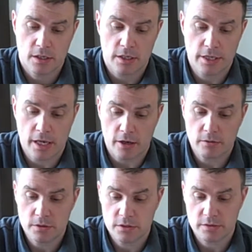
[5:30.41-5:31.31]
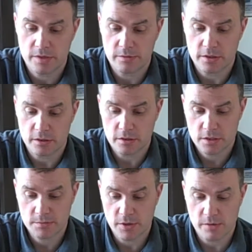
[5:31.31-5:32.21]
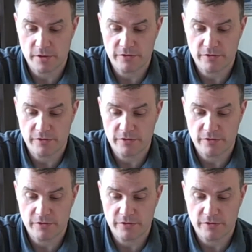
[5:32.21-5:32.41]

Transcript: And now, to maybe spare my